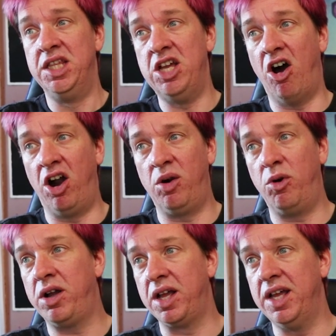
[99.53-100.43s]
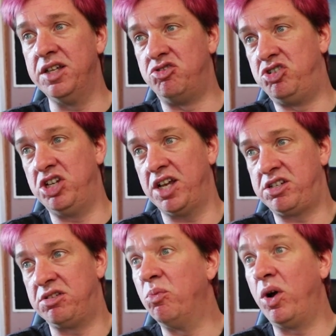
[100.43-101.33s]
The artwork is
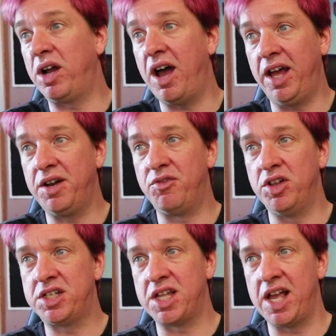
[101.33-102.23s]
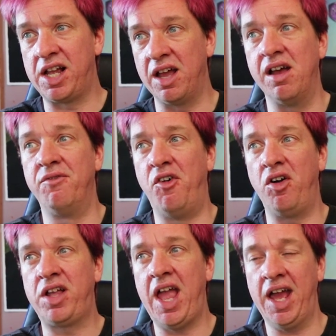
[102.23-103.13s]
just what kind of looks like uh,
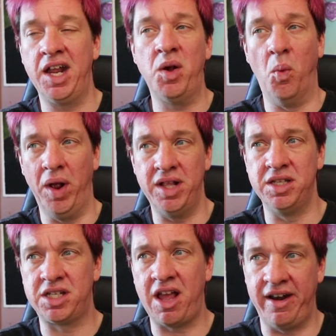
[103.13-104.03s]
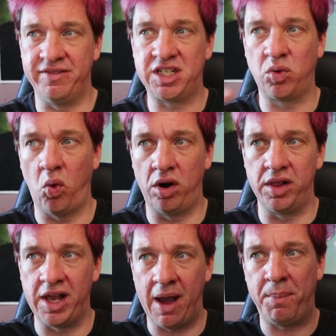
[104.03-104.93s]
volcanic winds kind of
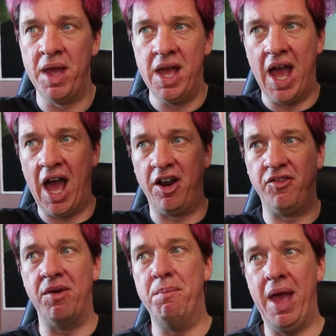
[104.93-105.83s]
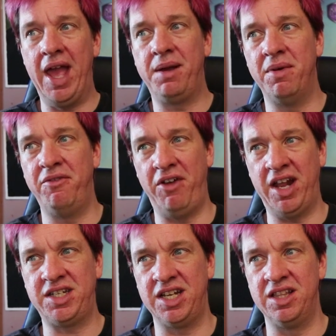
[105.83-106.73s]
swirling up out of a magma
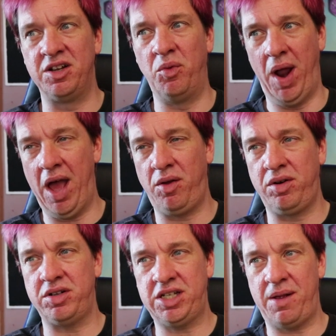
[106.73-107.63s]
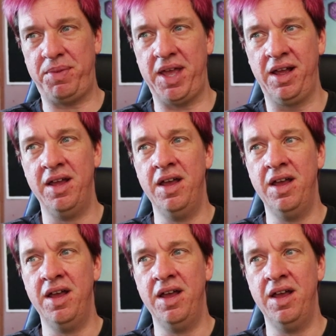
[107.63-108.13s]
vent in the ground or something.